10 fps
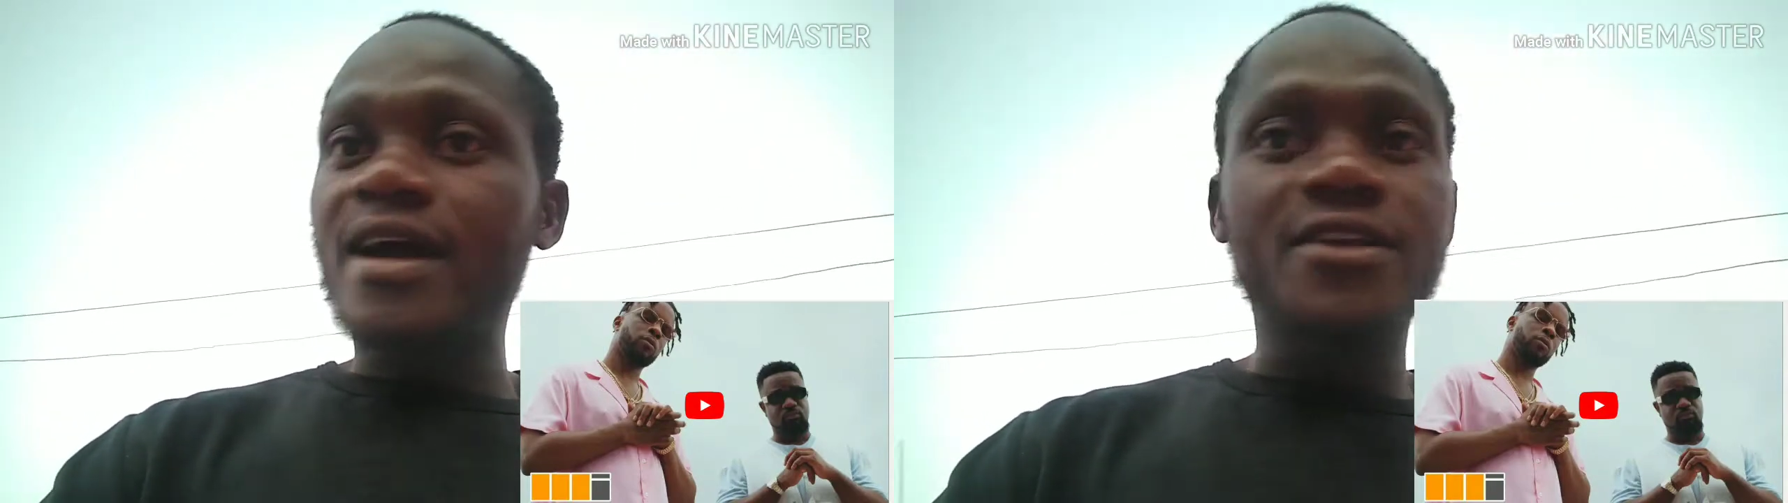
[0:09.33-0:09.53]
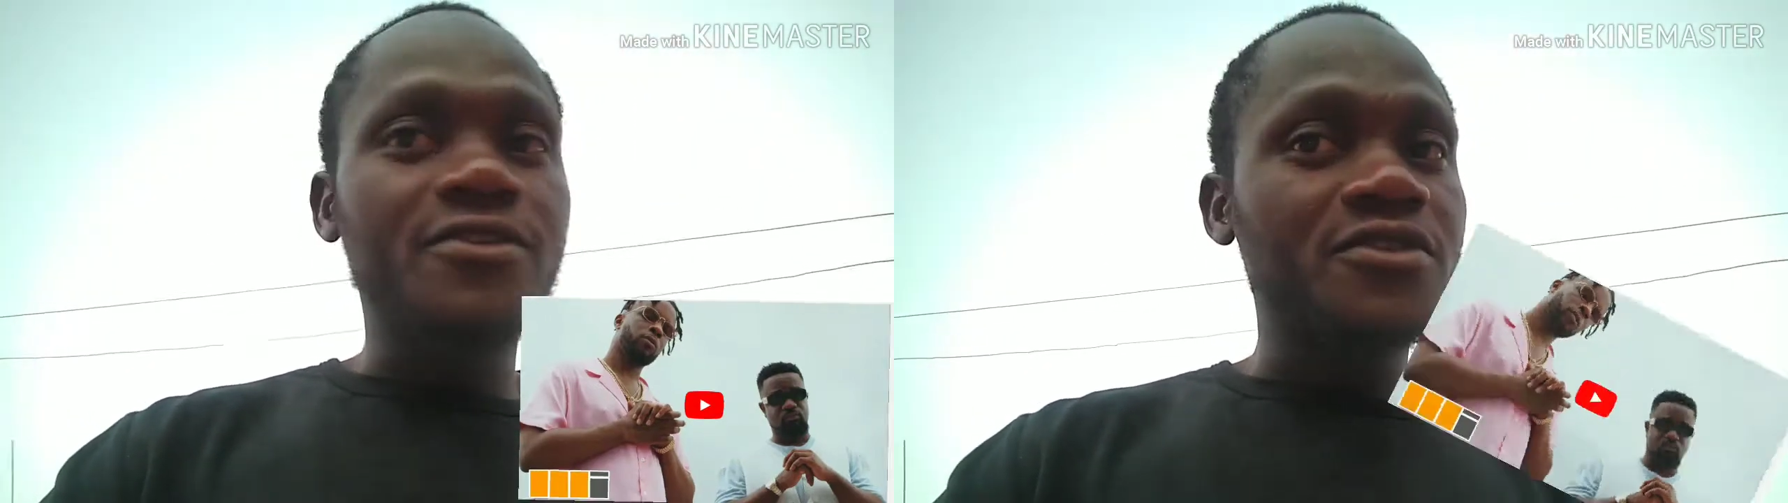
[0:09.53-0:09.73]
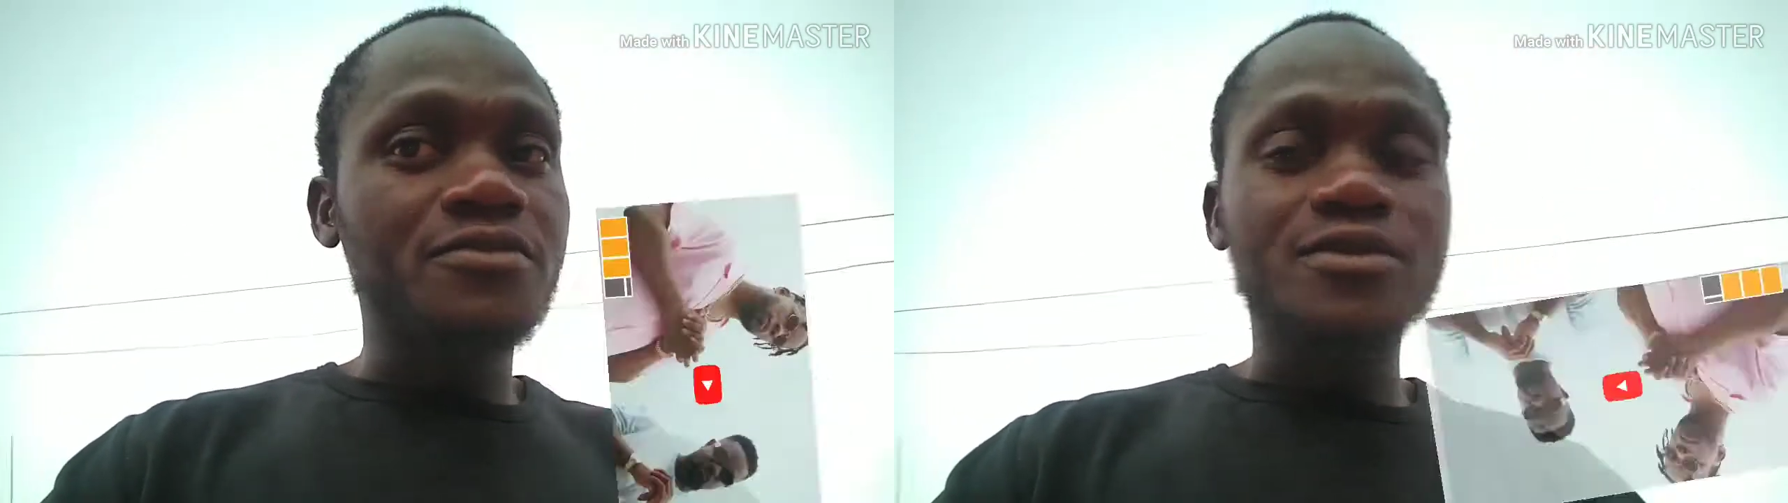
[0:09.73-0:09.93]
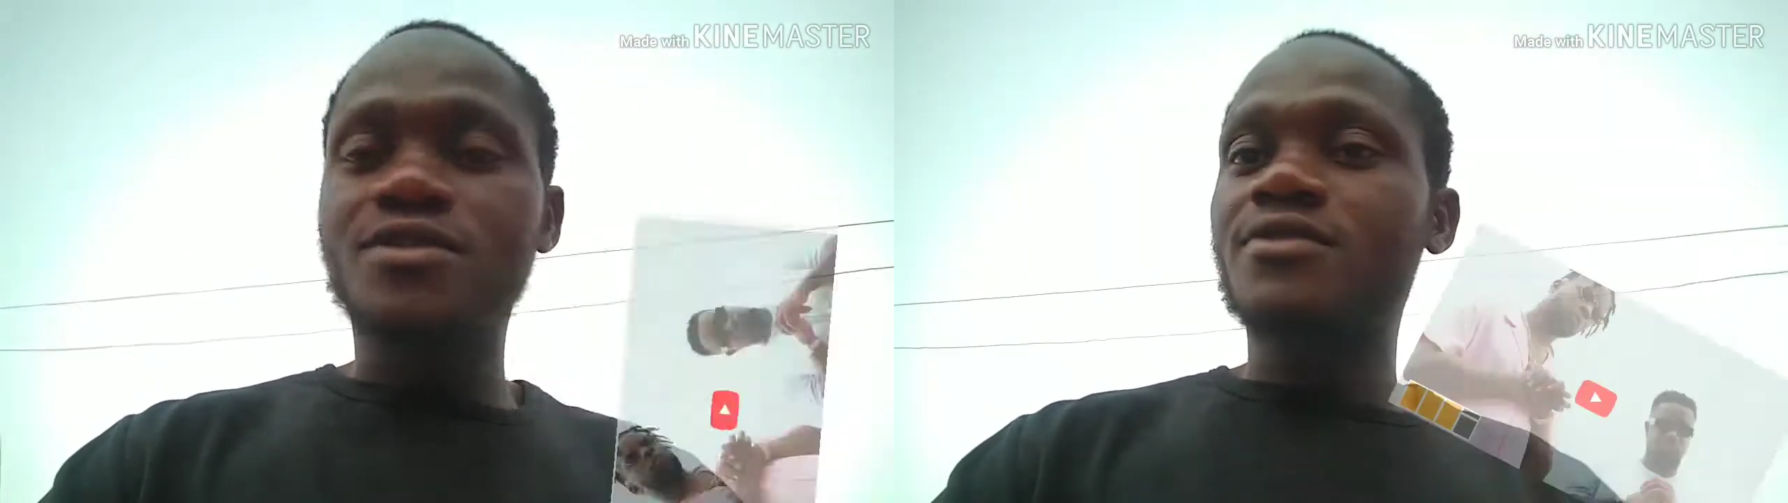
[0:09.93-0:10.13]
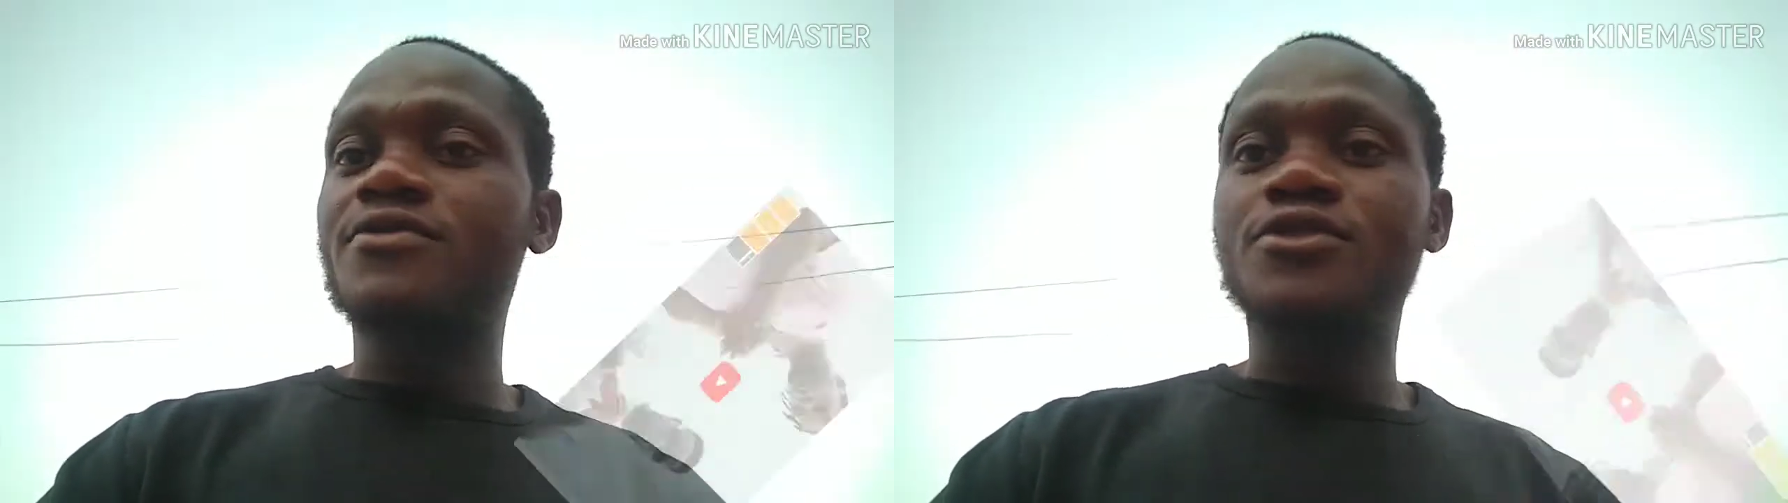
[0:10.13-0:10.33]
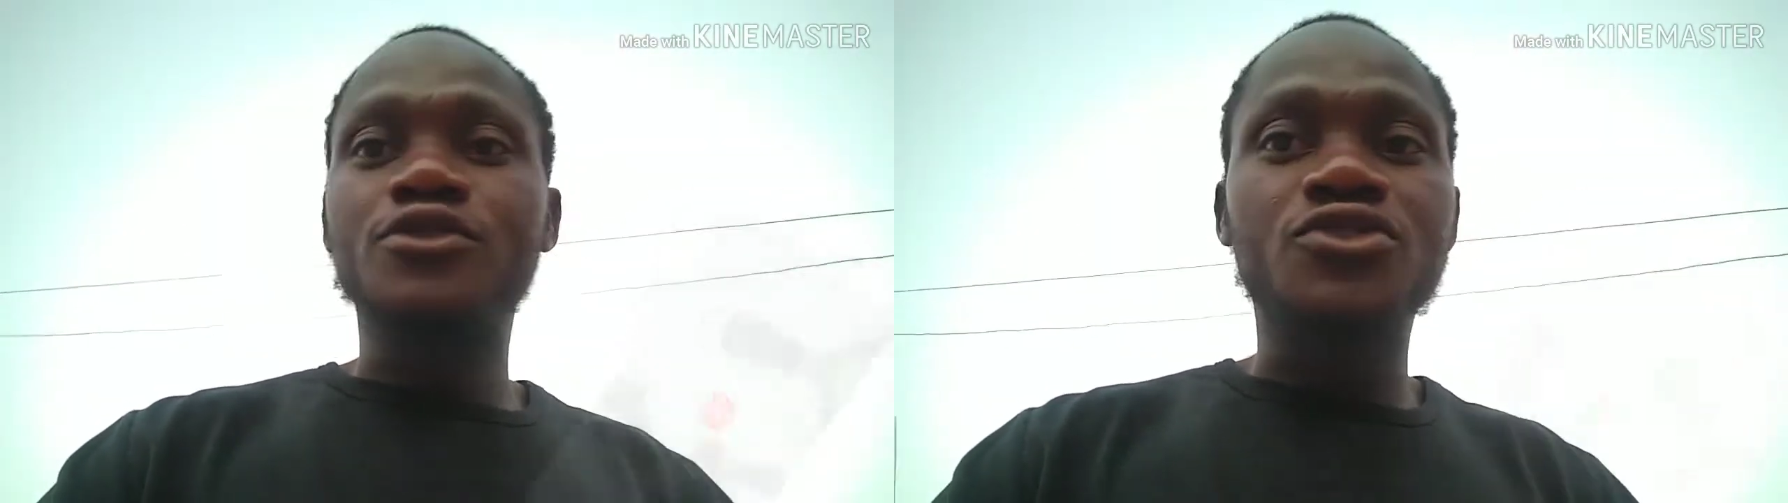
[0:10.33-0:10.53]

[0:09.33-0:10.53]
I love the music video,